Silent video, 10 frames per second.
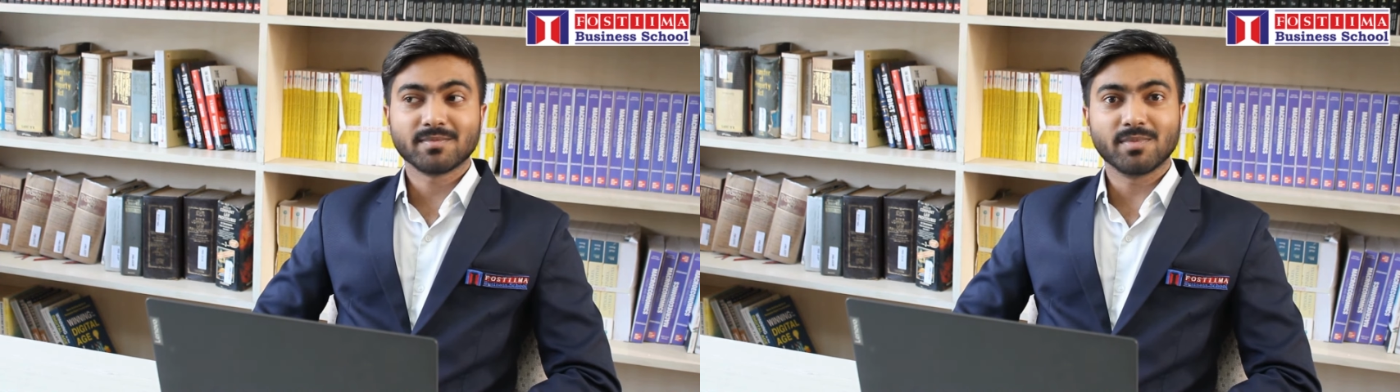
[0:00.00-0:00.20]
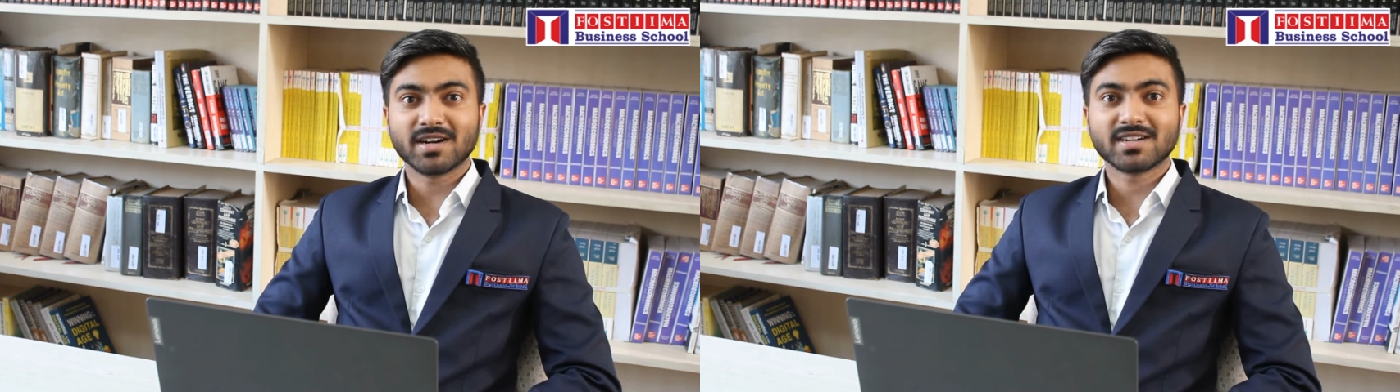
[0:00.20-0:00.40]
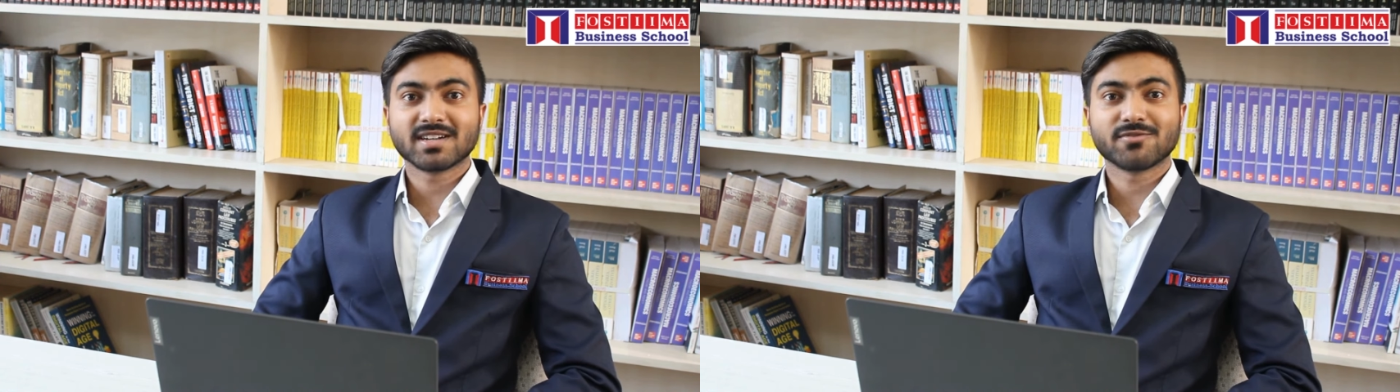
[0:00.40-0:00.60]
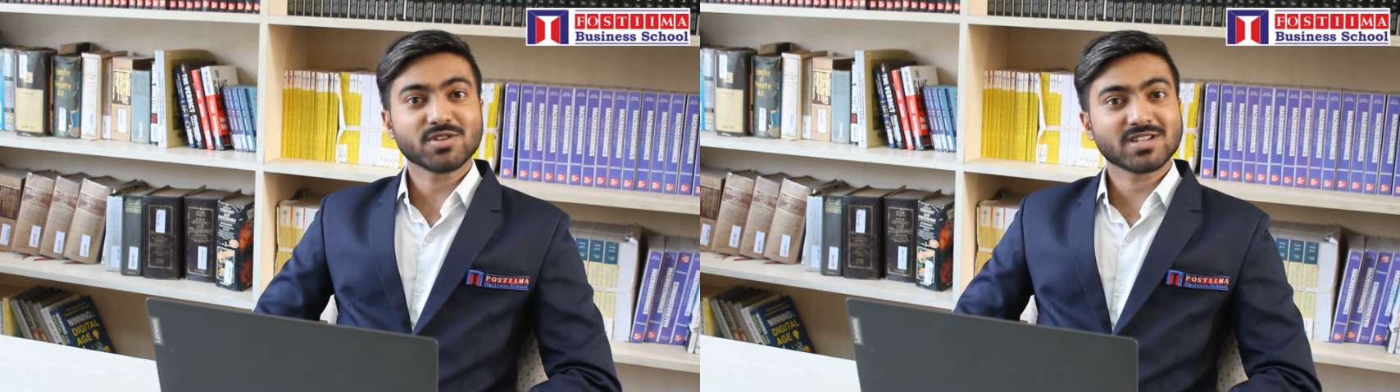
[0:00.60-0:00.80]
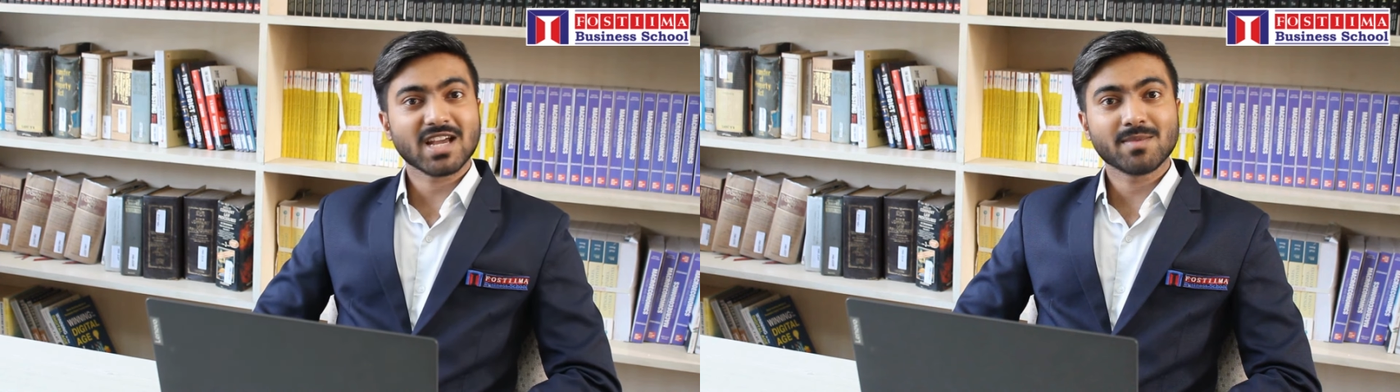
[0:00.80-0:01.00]
but
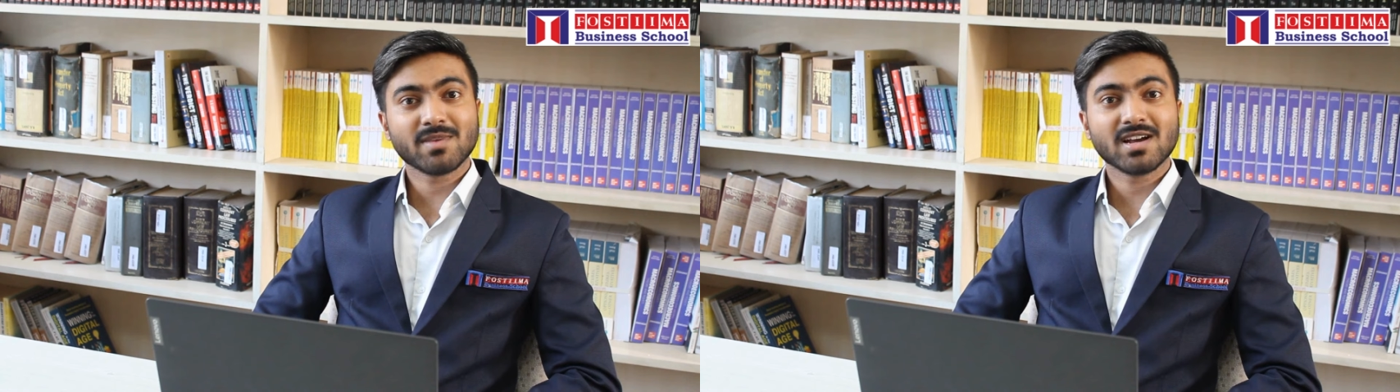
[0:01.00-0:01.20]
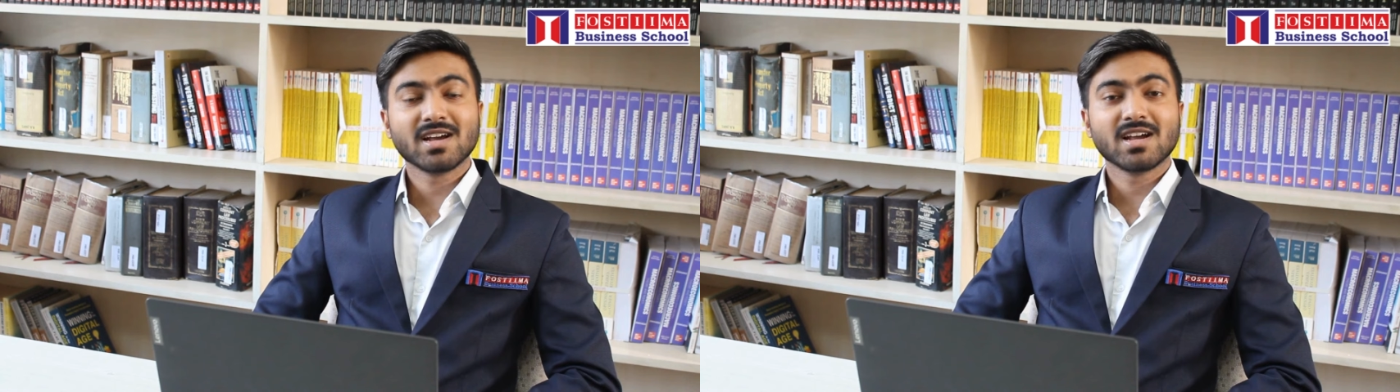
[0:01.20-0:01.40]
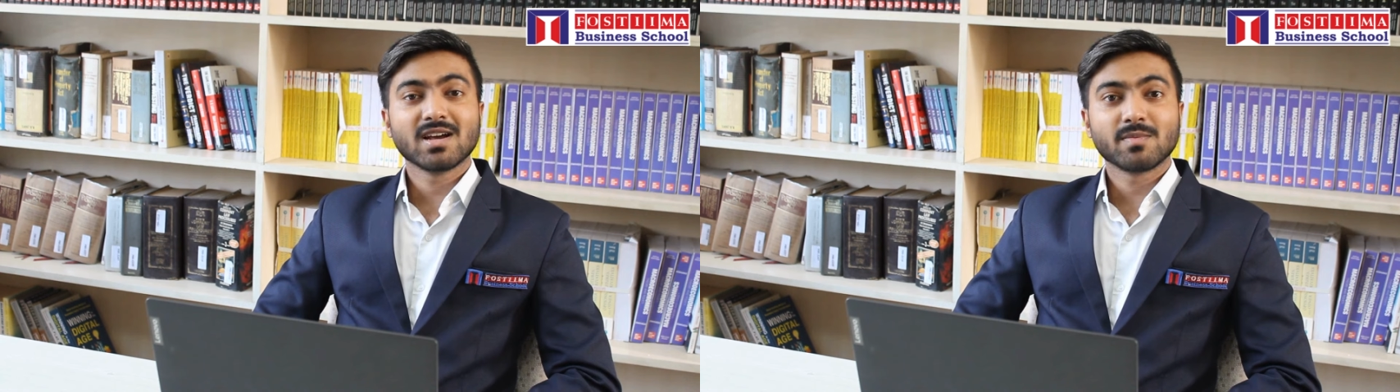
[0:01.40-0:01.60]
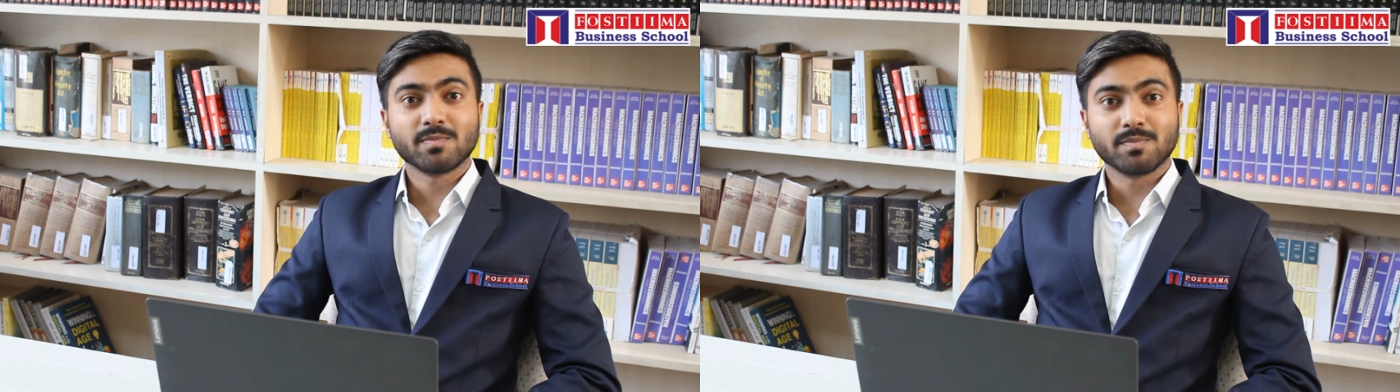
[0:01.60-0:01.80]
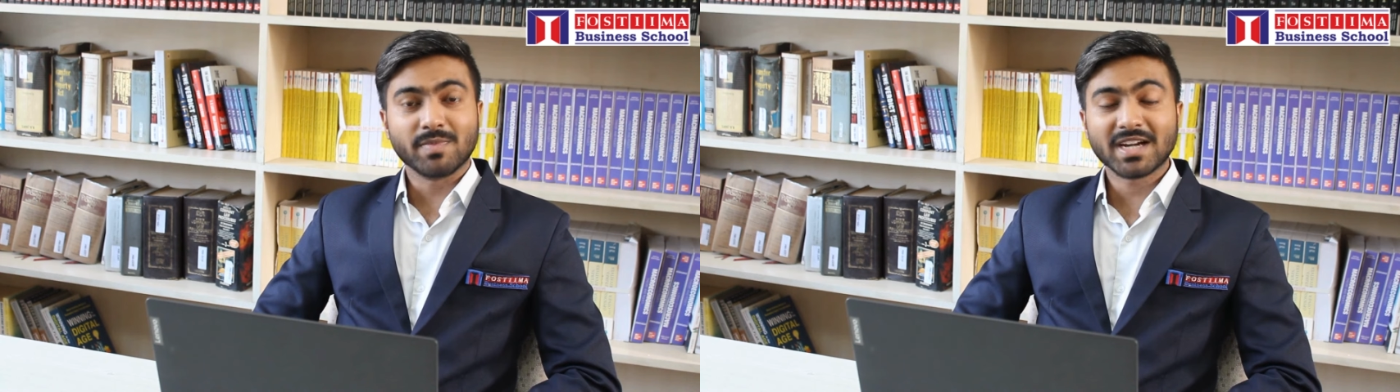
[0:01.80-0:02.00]
FOSTIIMA
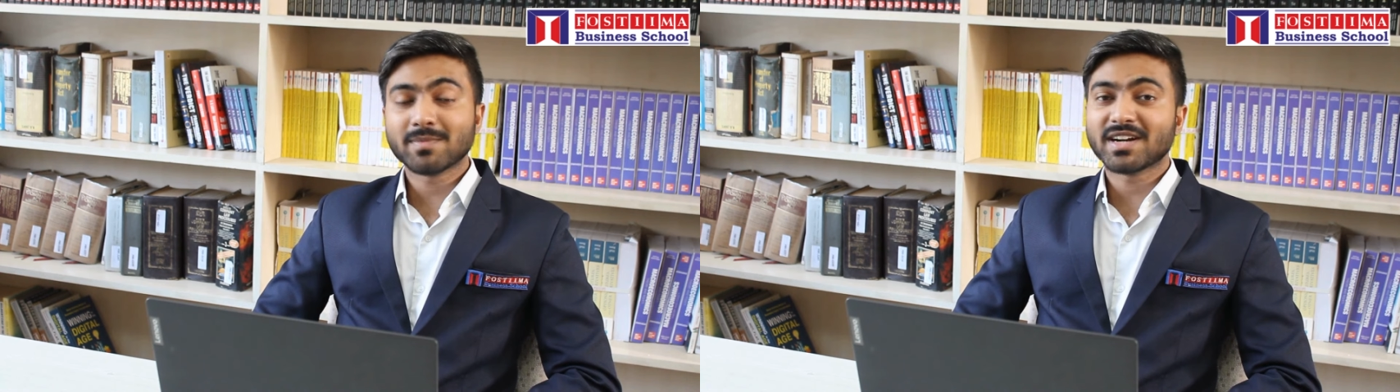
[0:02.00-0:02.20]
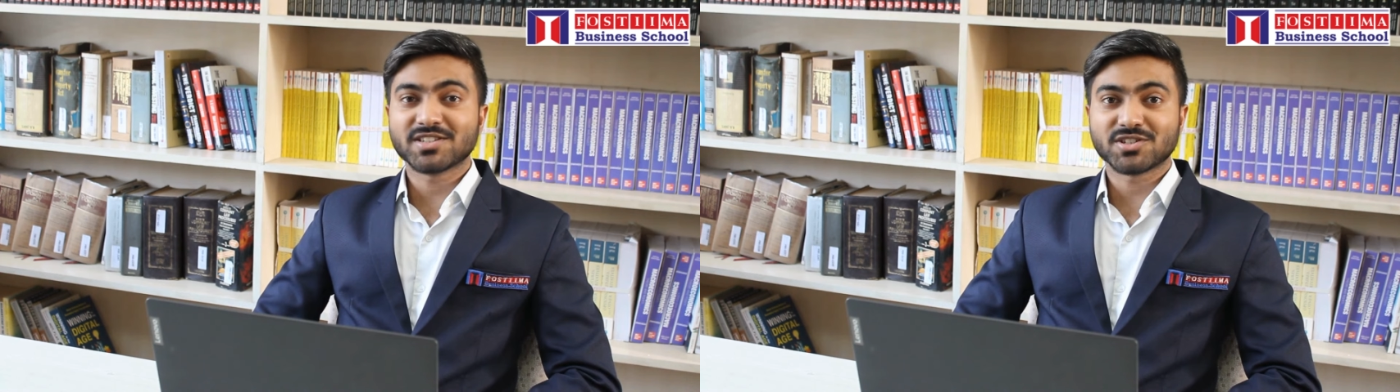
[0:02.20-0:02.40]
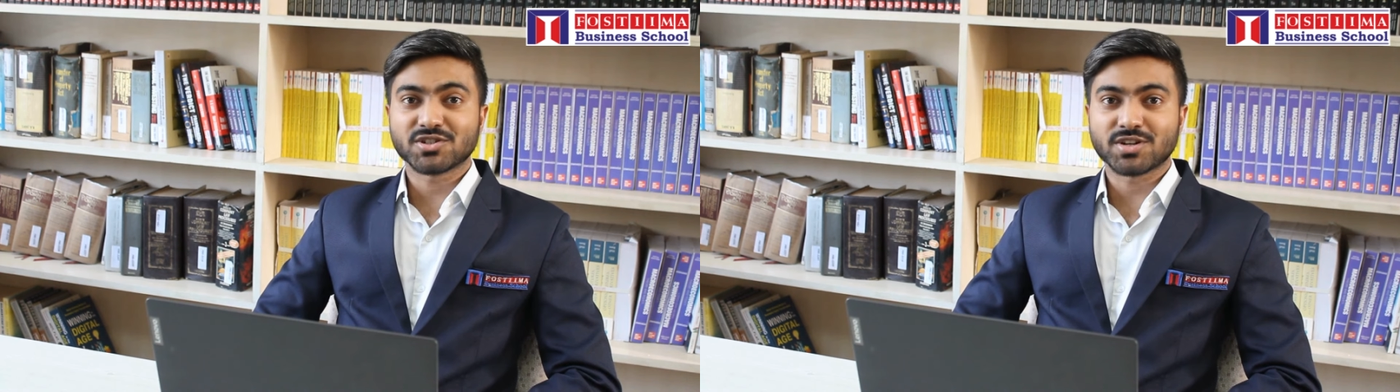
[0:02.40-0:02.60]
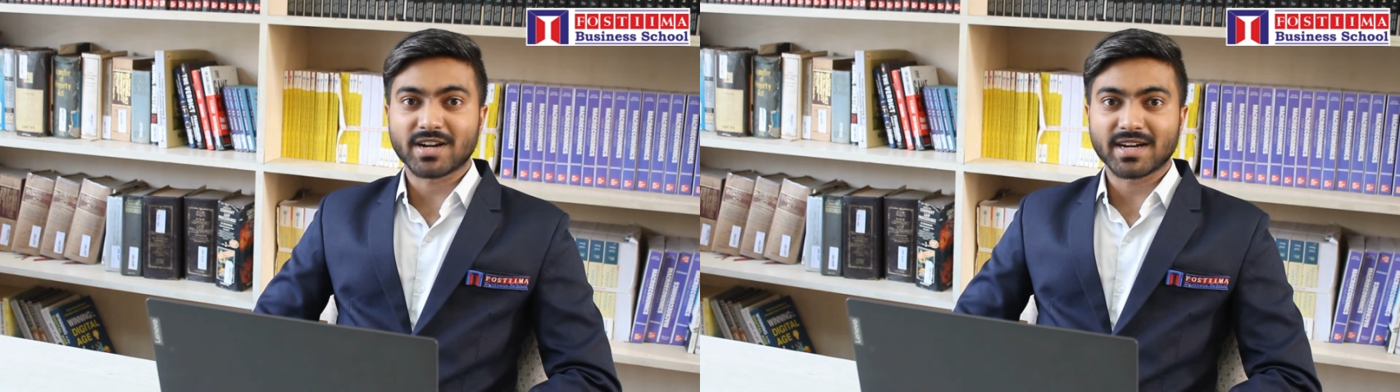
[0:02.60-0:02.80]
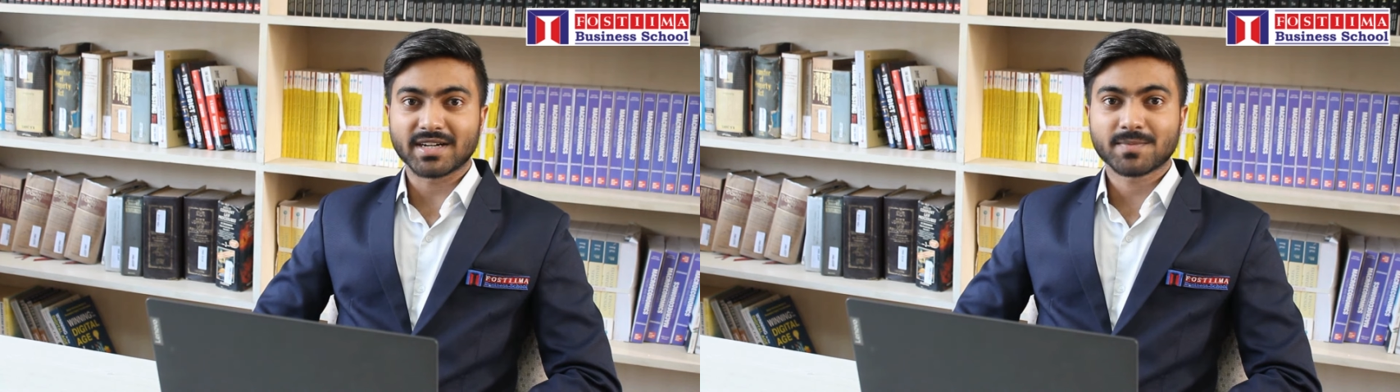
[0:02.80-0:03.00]
made my decision
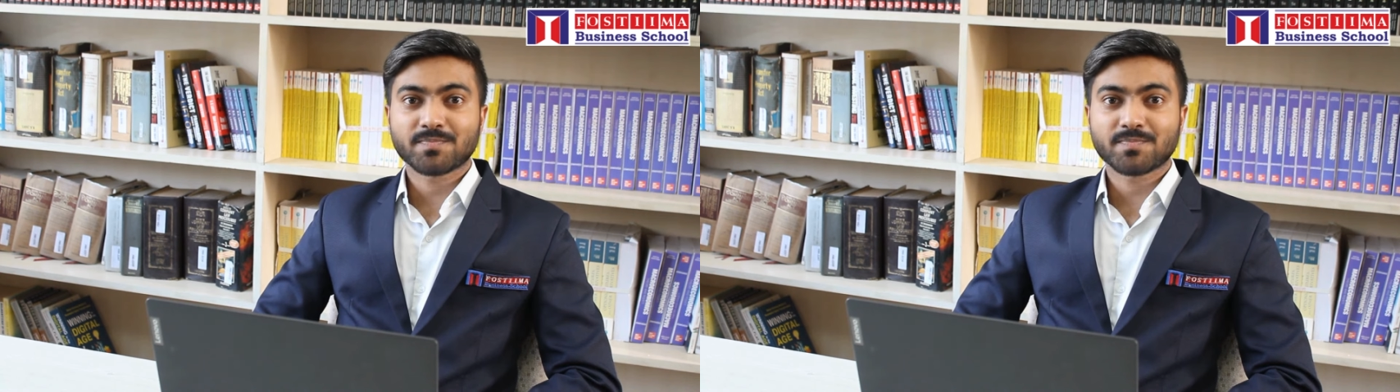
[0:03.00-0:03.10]
right.